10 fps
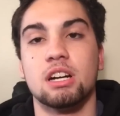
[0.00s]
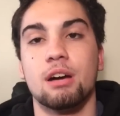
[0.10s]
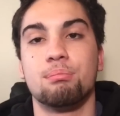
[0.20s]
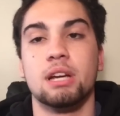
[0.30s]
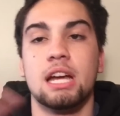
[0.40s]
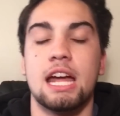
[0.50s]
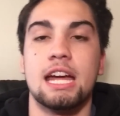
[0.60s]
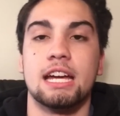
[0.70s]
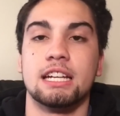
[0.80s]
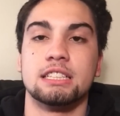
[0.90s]
up
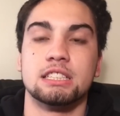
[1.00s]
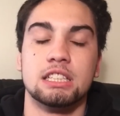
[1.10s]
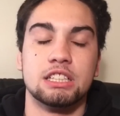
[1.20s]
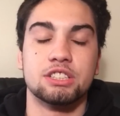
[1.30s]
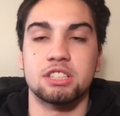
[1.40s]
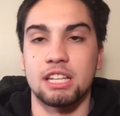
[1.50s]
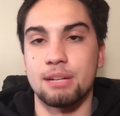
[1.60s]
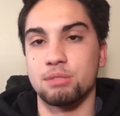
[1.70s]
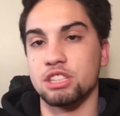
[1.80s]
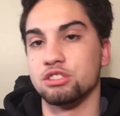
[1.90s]
and
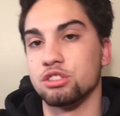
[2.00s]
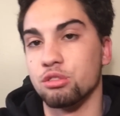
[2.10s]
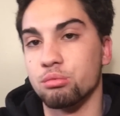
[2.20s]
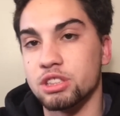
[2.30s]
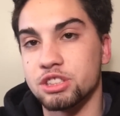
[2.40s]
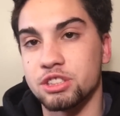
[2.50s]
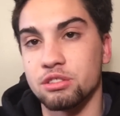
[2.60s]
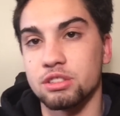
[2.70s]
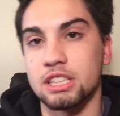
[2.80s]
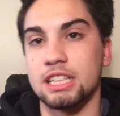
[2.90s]
slammed into the
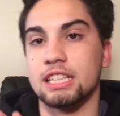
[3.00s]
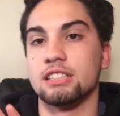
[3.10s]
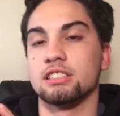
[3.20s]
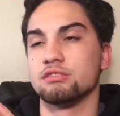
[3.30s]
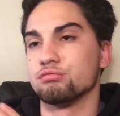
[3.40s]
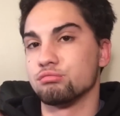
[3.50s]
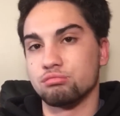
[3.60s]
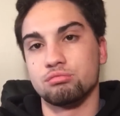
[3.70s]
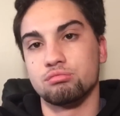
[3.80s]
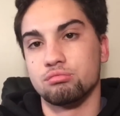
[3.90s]
windshield and
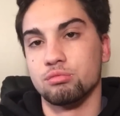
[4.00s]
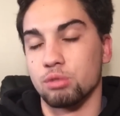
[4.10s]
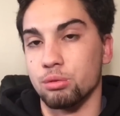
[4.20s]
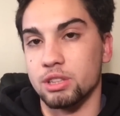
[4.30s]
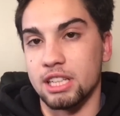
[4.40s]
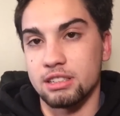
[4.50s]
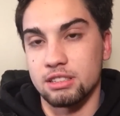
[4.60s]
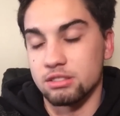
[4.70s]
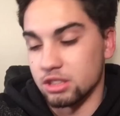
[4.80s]
ruined it.